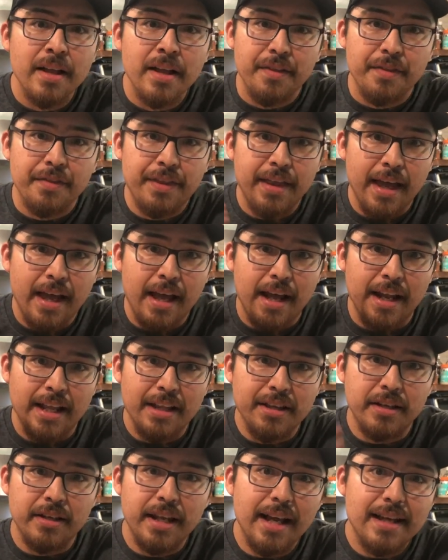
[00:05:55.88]
that in the
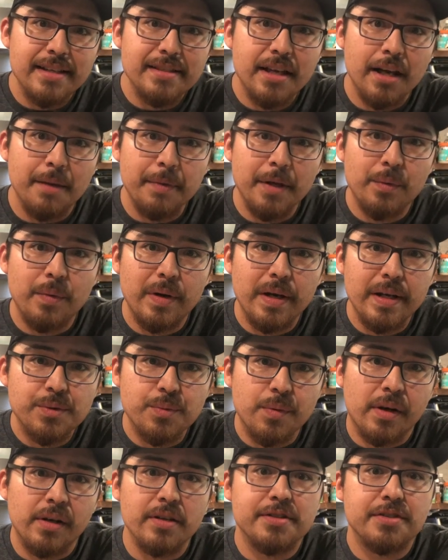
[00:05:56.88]
next coming weeks we're
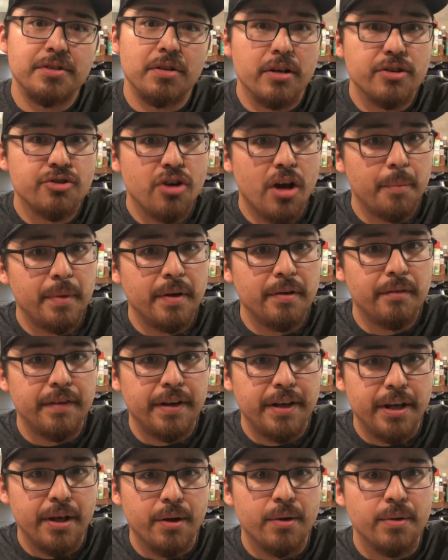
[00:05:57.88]
going to start dropping
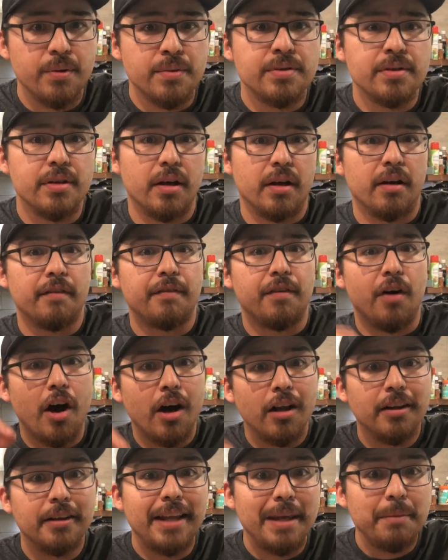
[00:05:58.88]
videos of
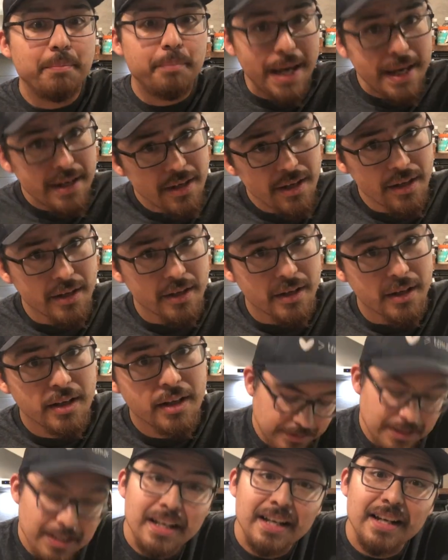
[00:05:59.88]
holiday baking.
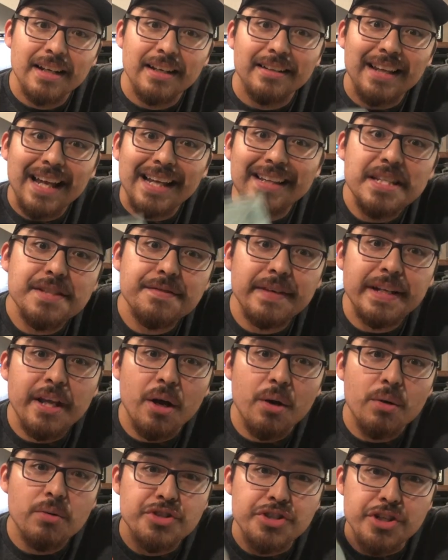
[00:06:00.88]
Like this
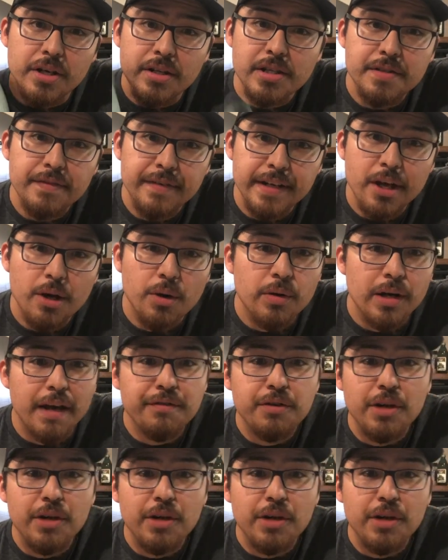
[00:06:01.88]
video, share this video. If you